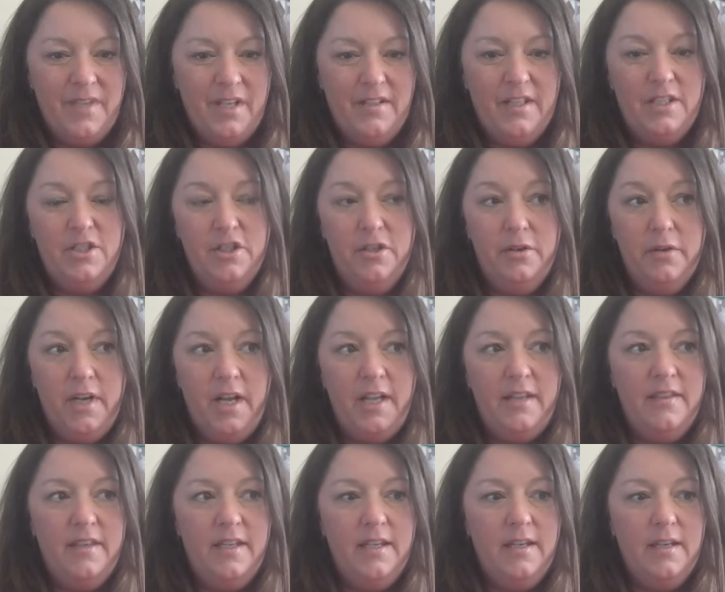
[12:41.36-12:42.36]
They do, and
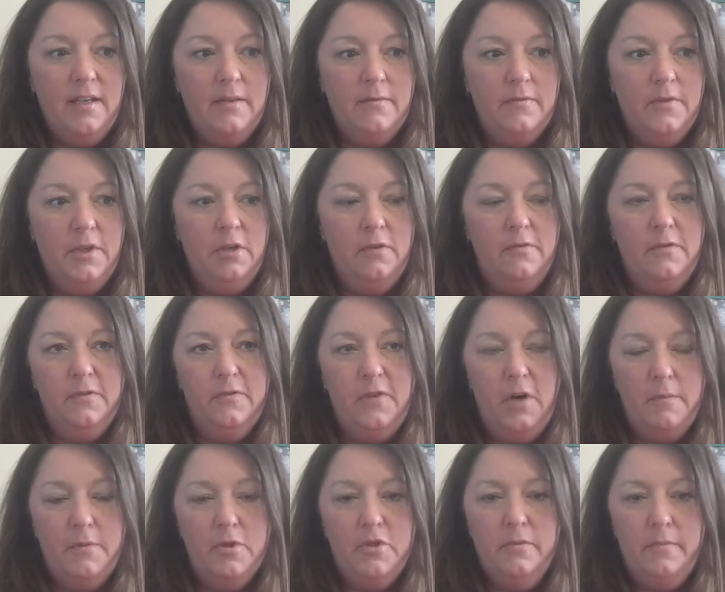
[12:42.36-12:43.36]
I think um, you know for
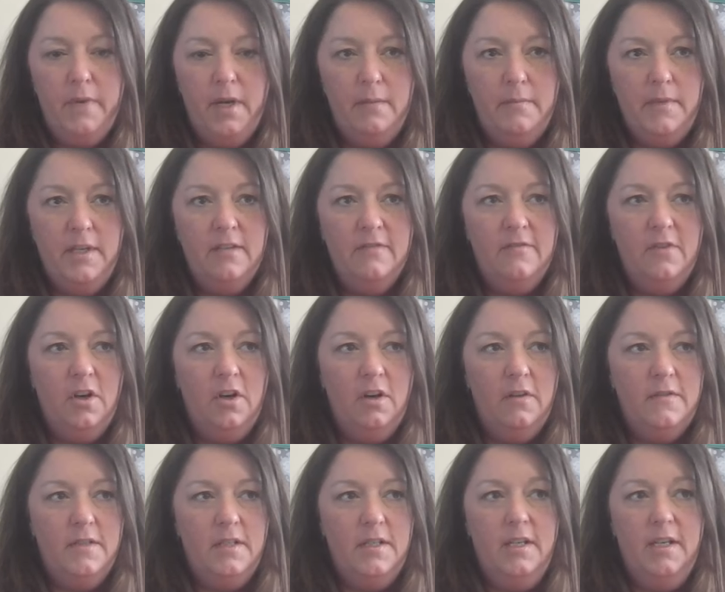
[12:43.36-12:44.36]
farmers who might be
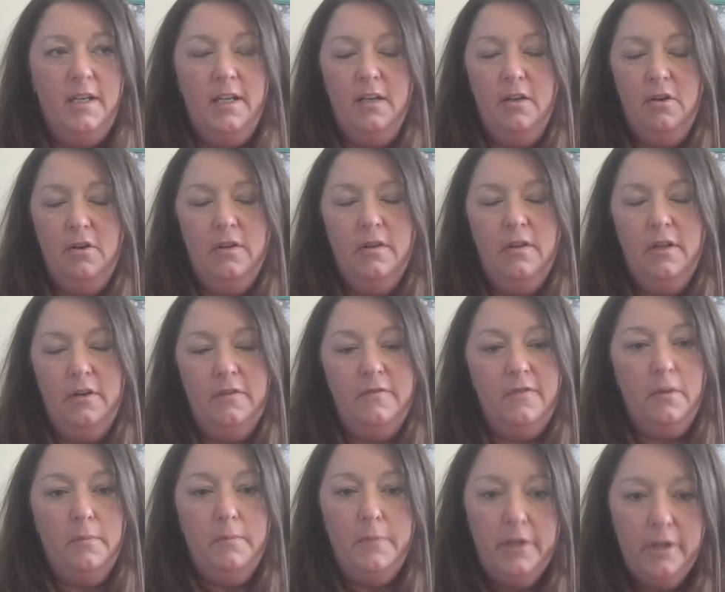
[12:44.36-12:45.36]
involved in India or their
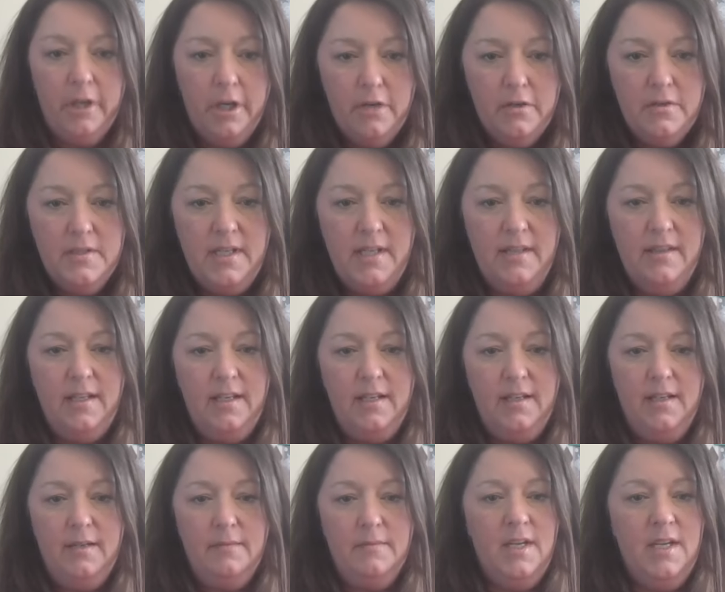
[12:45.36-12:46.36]
farm bureaus, I think
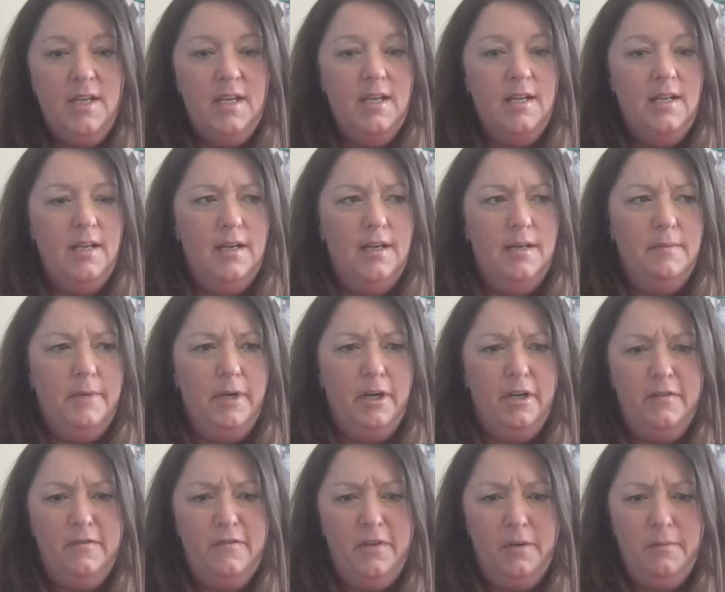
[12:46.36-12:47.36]
um, uh,
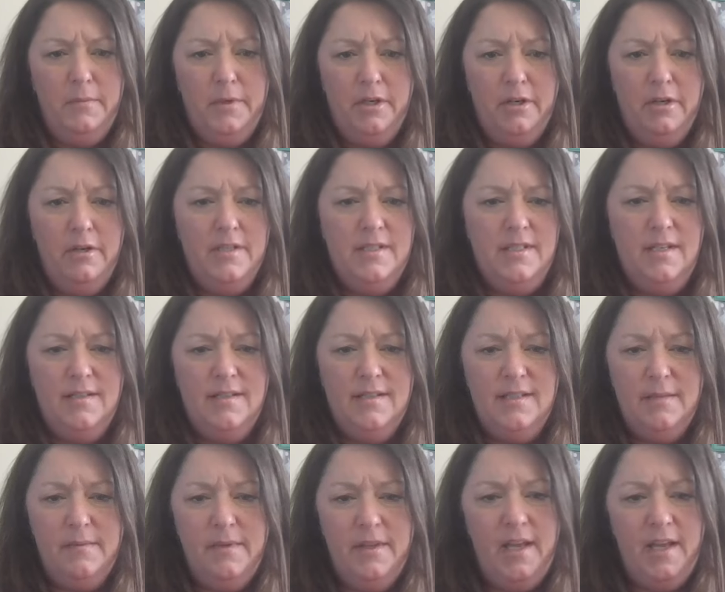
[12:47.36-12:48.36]
American Farm Bureau has done
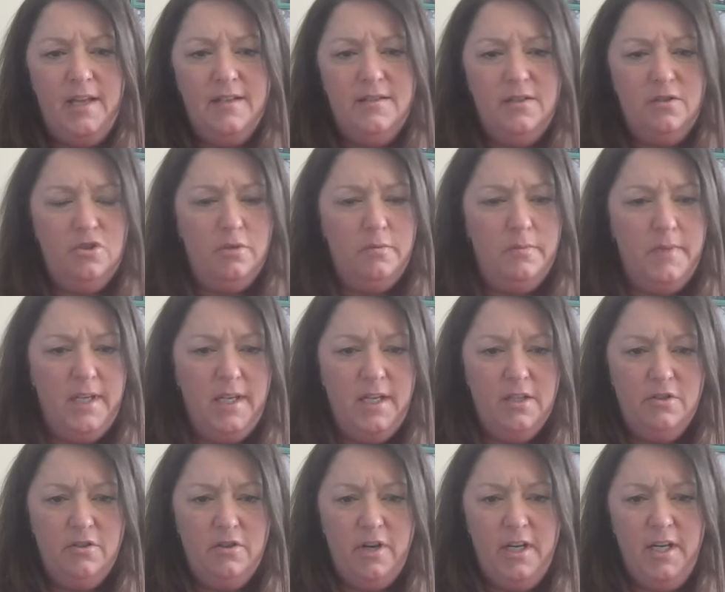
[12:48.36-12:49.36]
some of that social
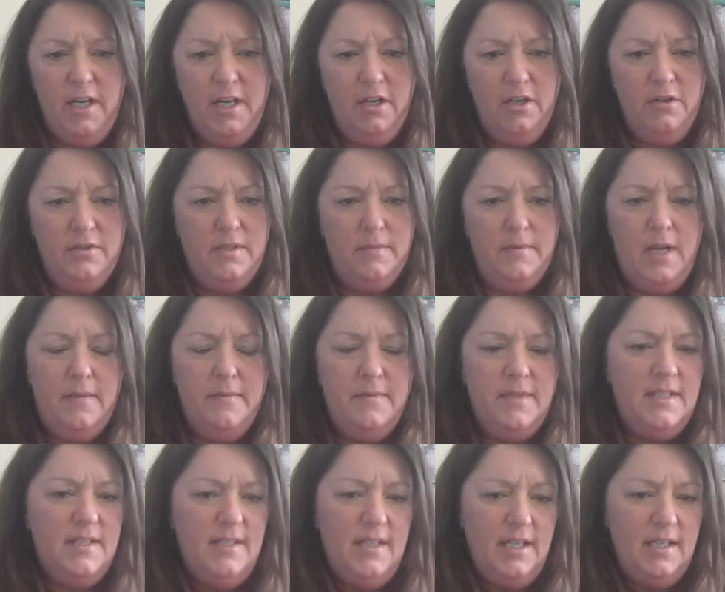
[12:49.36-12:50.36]
media training. I know sometimes
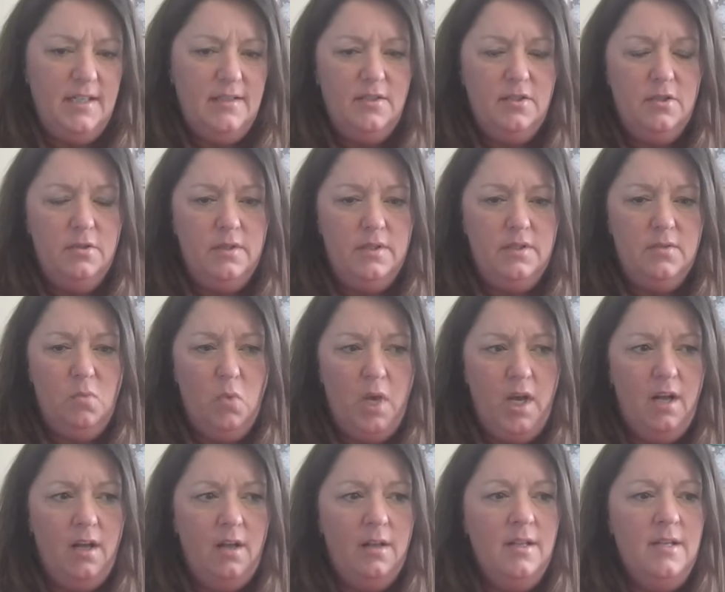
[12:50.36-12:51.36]
the states do as
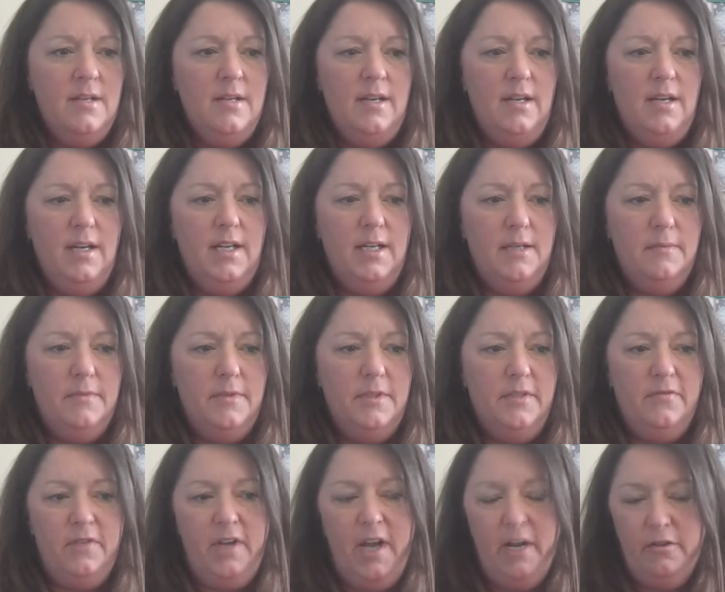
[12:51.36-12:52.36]
well. Um,
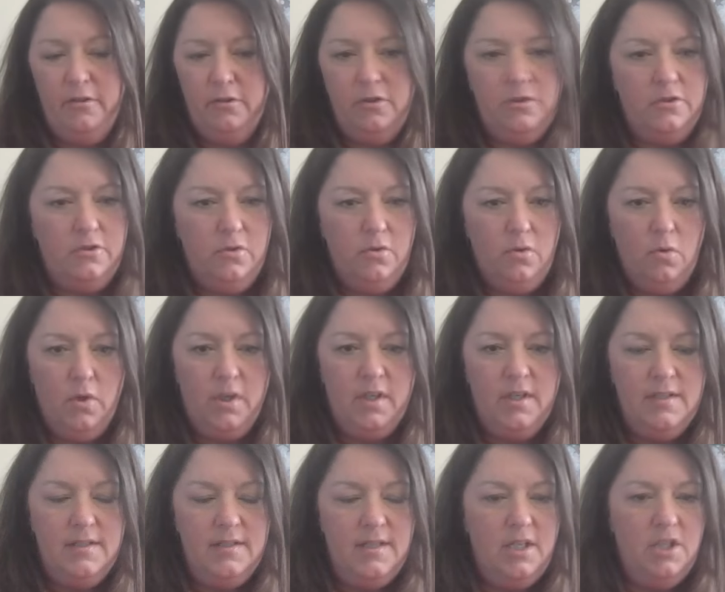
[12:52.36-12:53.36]
different agricultural
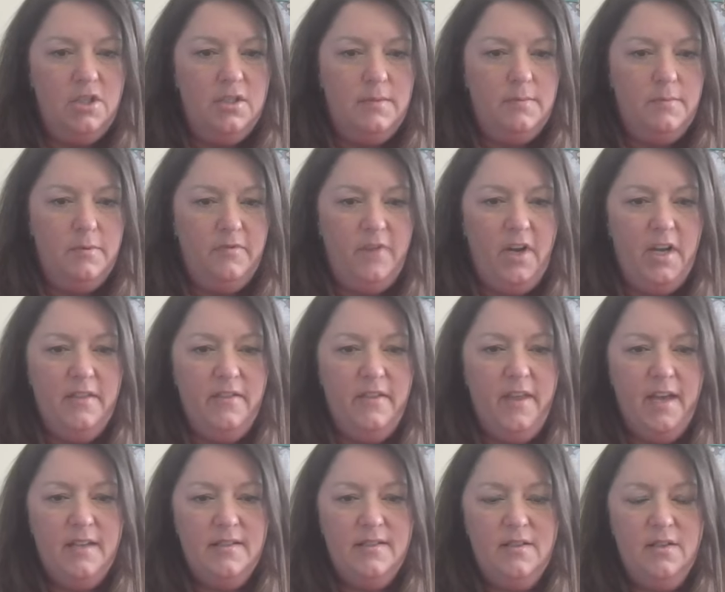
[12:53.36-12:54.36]
organizations provide
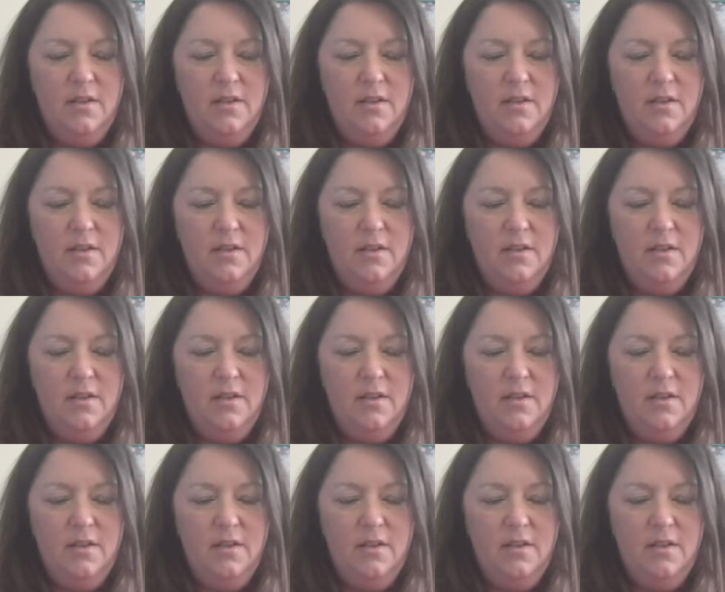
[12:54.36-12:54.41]
that.